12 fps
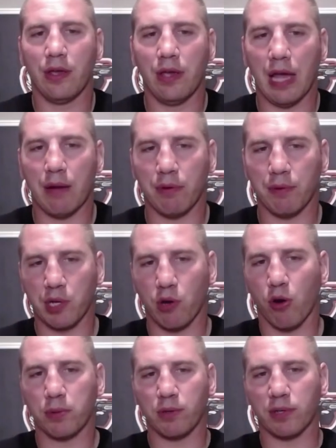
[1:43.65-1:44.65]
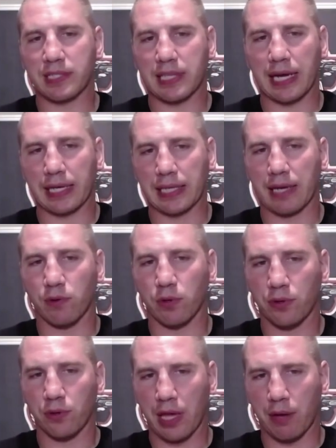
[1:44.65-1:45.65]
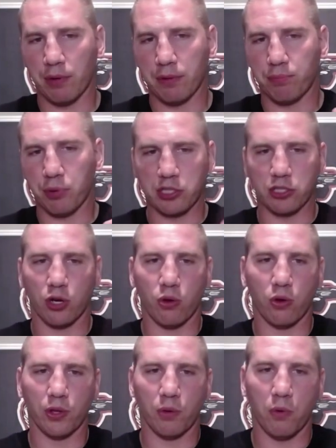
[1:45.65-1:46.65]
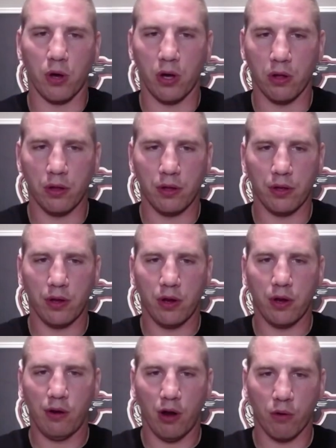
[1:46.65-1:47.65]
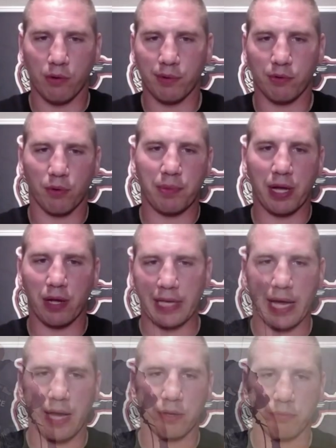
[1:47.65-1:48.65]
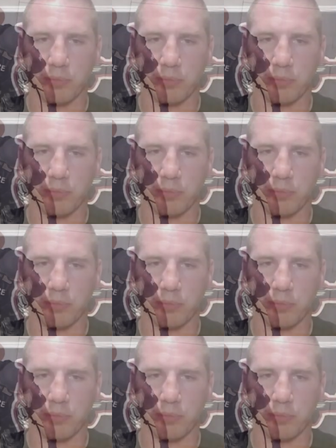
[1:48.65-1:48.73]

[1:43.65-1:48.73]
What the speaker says: And we would go up to a second level and we'd breach a hole in the wall, or we would rappel down and